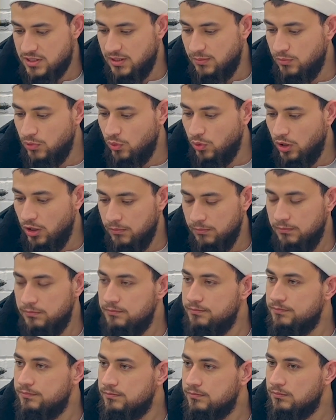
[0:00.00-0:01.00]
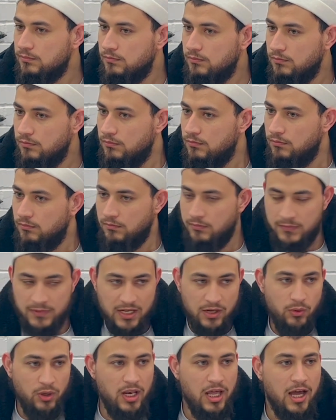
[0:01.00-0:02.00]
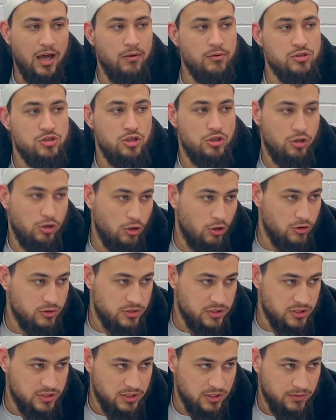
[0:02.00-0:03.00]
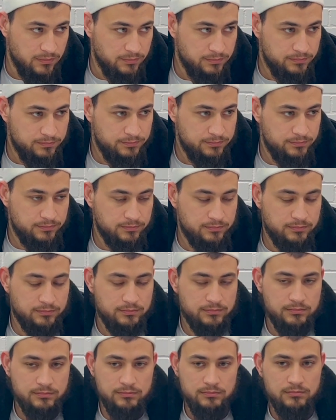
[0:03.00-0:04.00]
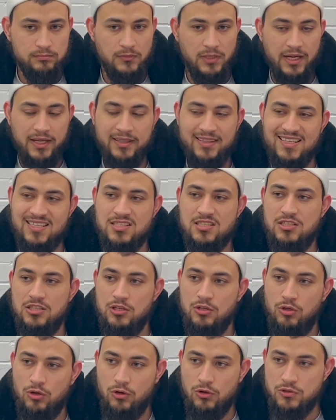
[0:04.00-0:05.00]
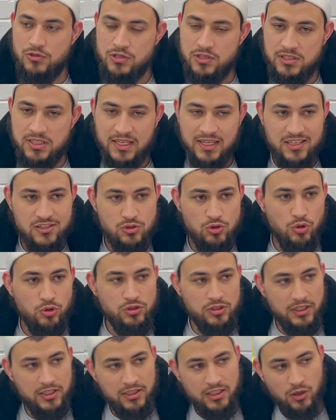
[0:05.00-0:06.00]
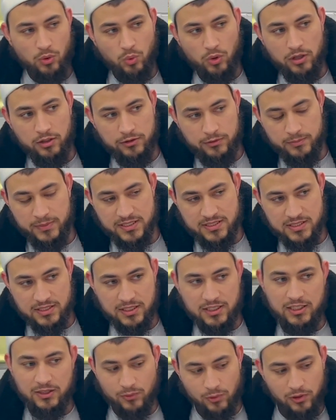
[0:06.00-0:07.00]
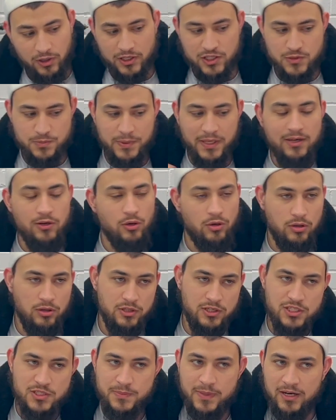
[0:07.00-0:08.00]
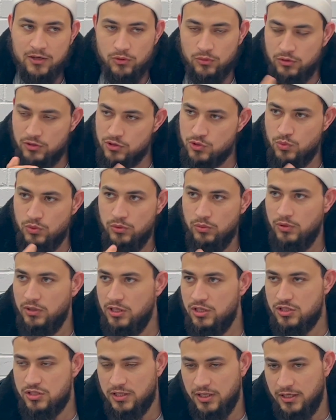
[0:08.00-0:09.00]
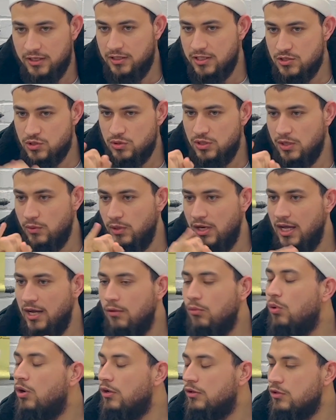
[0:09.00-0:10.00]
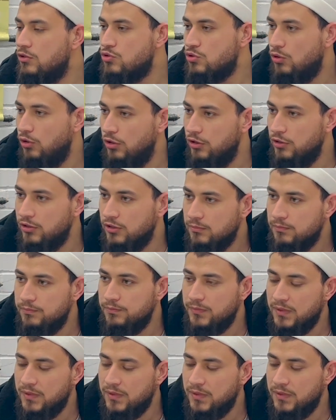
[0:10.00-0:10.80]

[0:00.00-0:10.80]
Number one, they will have generosity. And this generosity is not in the wealth, basically. We'll expand on this when we reach there. This, they will have this quality.